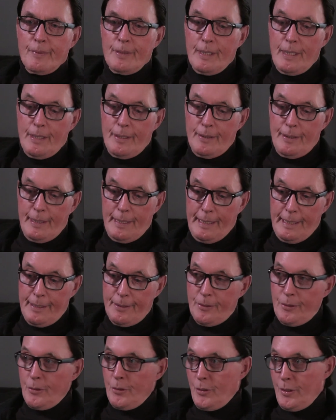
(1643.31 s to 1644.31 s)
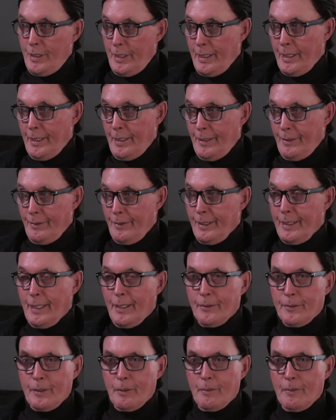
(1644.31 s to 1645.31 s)
Now, I understand the
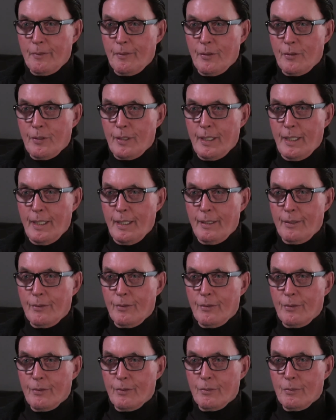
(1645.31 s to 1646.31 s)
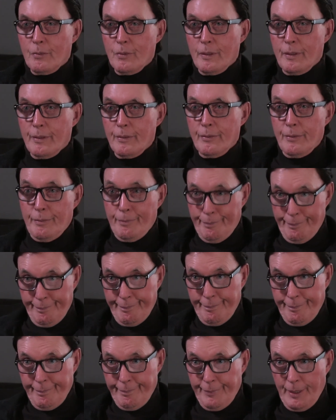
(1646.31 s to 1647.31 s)
outcome of this case was
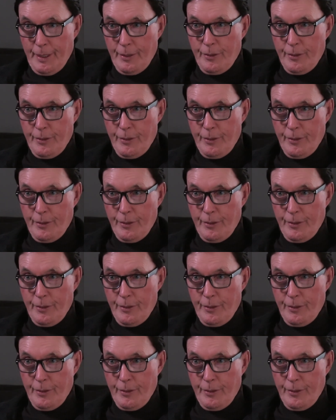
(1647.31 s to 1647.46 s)
very